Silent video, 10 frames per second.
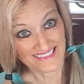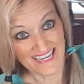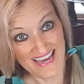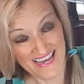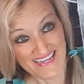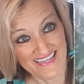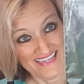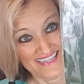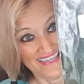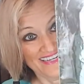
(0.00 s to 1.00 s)
Okay.
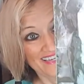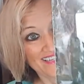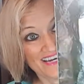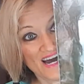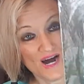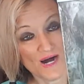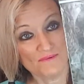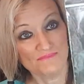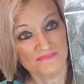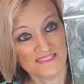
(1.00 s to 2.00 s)
It
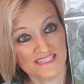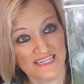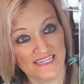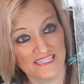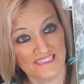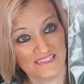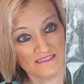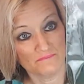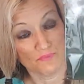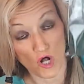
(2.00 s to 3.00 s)
comes in
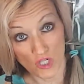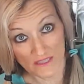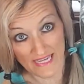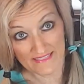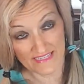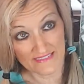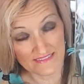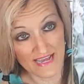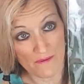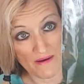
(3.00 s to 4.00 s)
bulk like
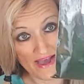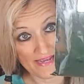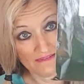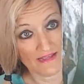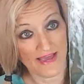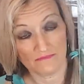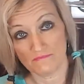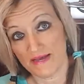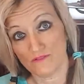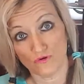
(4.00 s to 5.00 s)
this. I buy it at
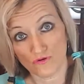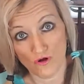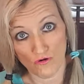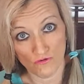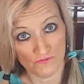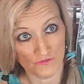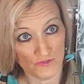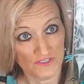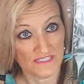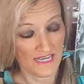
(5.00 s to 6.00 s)
my local Whole
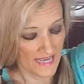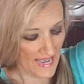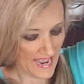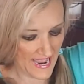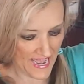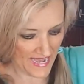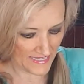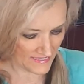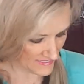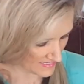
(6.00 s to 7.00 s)
Foods.
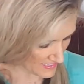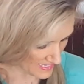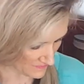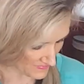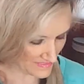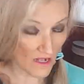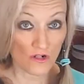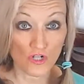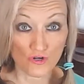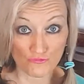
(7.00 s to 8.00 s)
And it's
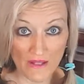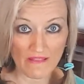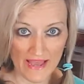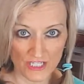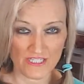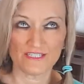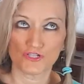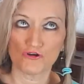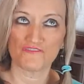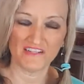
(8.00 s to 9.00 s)
called chlorella, actually has
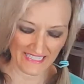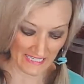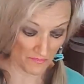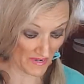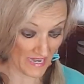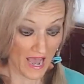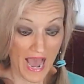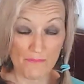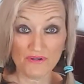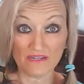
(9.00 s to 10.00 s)
chlorophyll in it. But
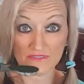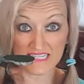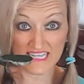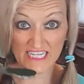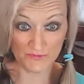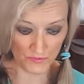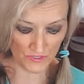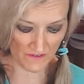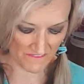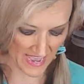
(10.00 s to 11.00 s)
I put a
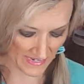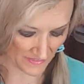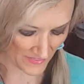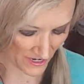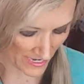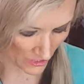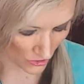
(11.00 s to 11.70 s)
teaspoon of that in there, and